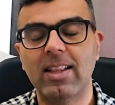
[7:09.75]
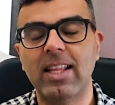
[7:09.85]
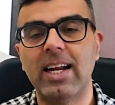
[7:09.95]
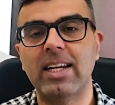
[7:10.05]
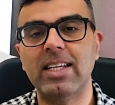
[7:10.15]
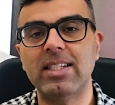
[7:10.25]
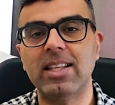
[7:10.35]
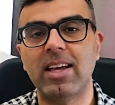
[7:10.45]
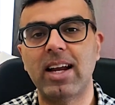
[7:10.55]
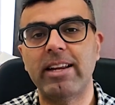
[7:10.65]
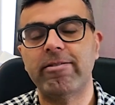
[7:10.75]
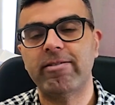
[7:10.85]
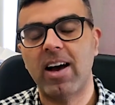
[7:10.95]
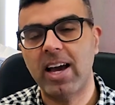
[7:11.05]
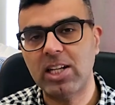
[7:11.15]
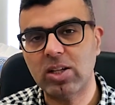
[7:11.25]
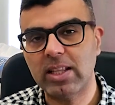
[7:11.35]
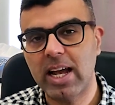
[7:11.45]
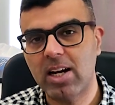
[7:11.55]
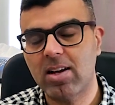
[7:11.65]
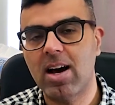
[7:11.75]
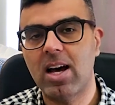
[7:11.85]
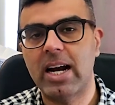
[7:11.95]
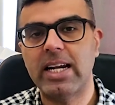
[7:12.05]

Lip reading: that is there any fines on that car,